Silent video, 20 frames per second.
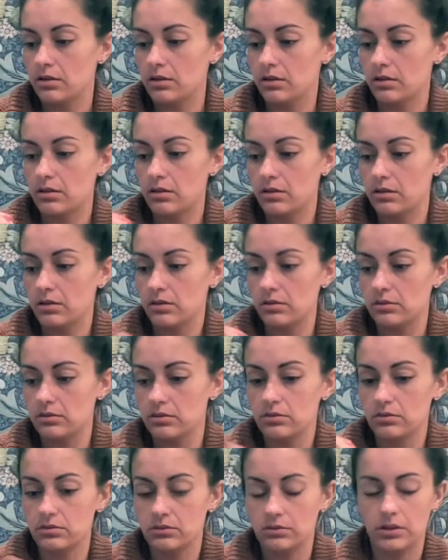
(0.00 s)
Oh,
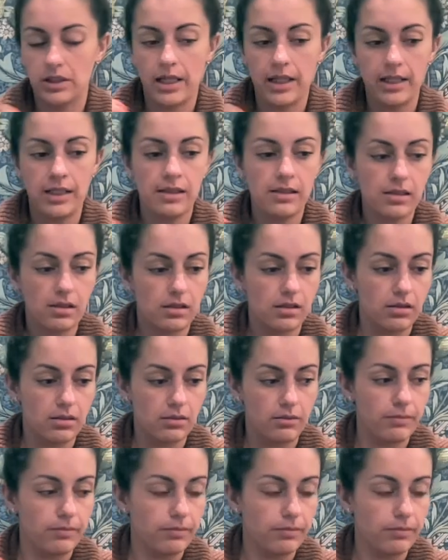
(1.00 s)
I need to...